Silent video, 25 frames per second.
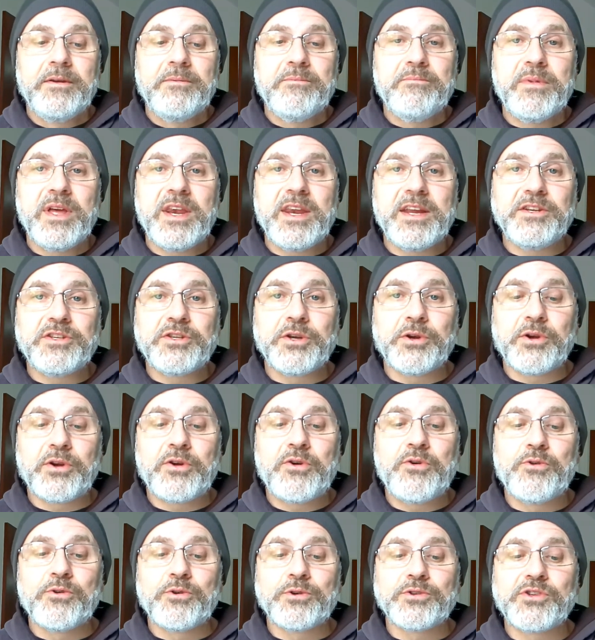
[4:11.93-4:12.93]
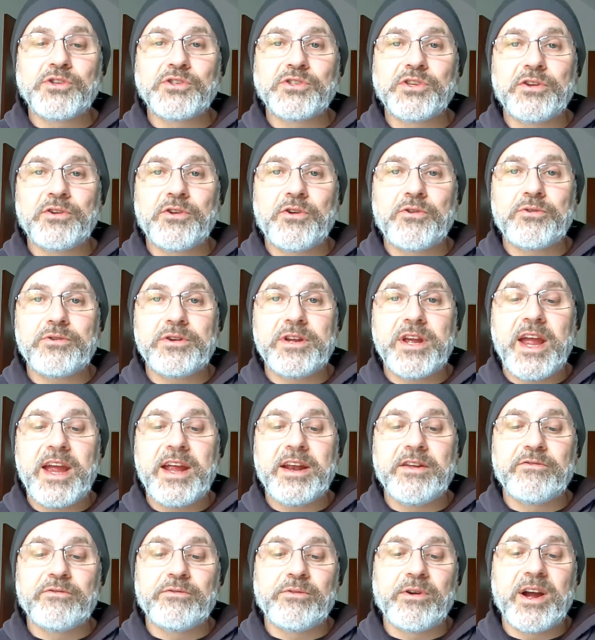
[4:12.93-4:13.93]
Many took courses in
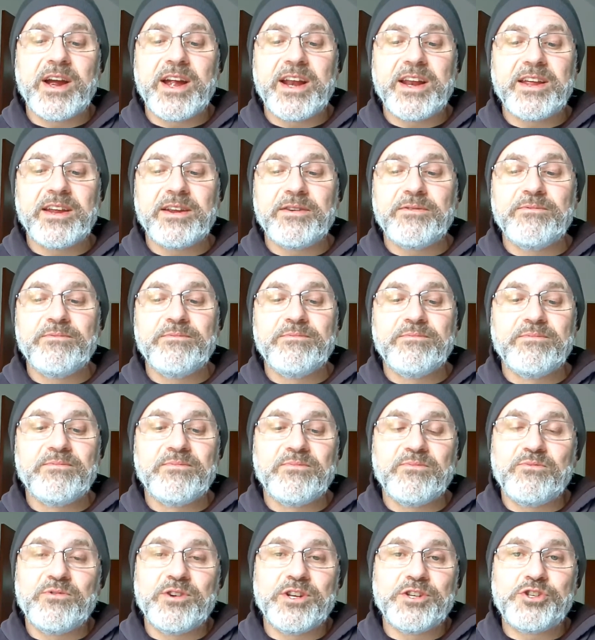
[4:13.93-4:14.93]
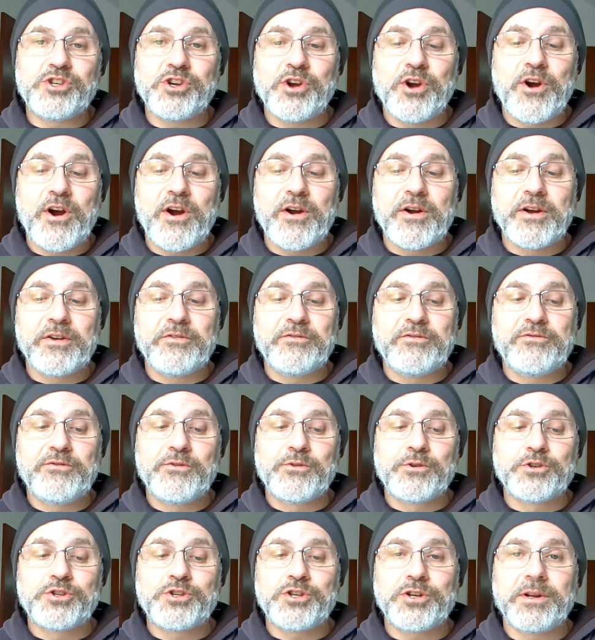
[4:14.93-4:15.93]
creative writing, which are
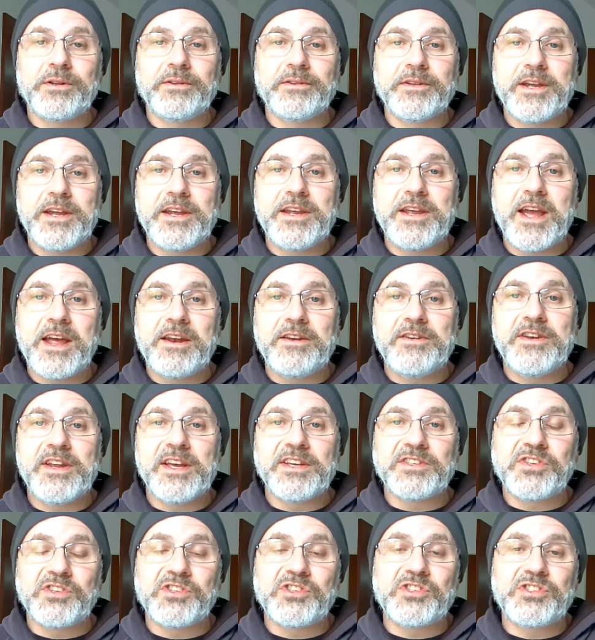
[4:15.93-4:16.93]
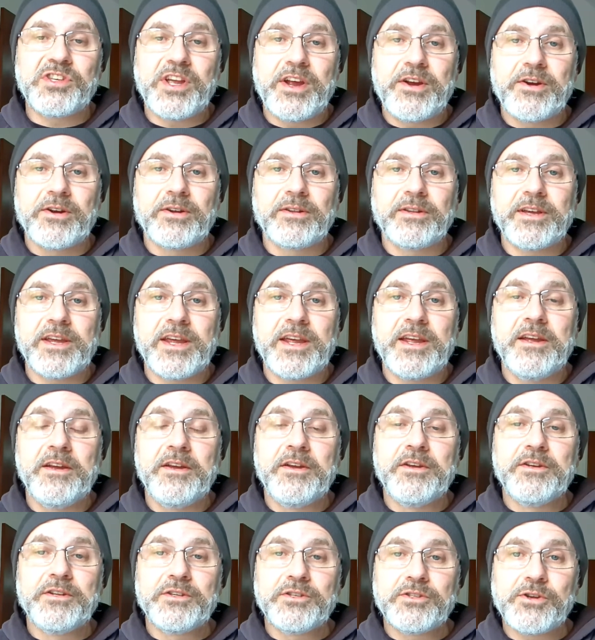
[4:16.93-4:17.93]
unfortunately yet necessarily
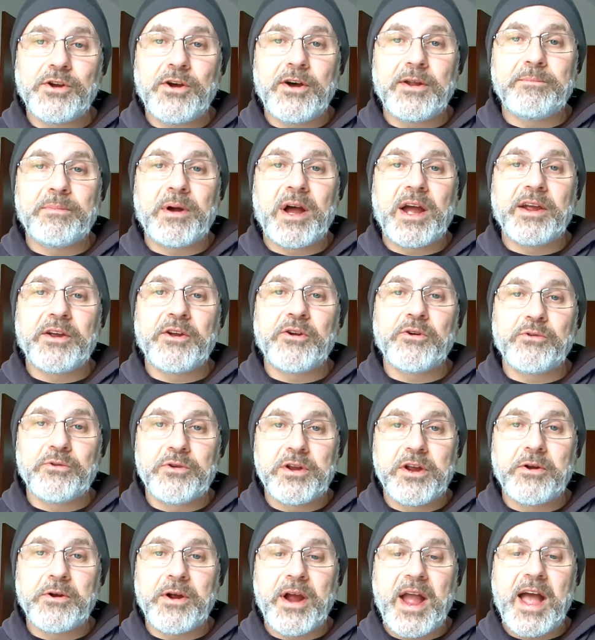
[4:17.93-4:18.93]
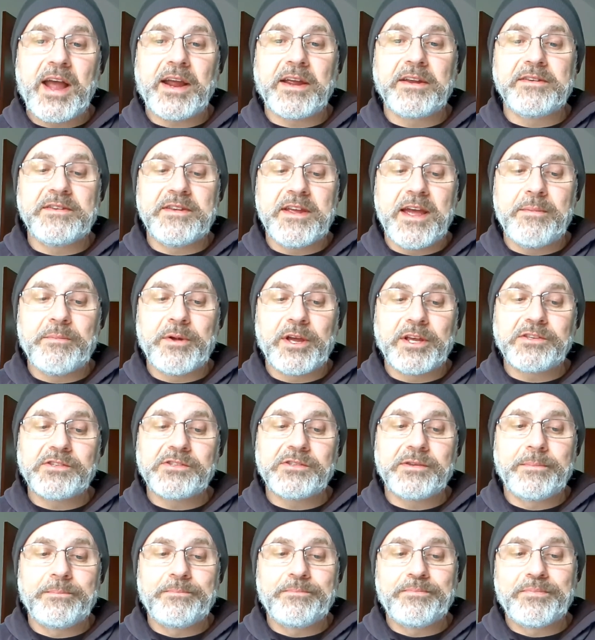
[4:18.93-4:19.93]
taught by career academics.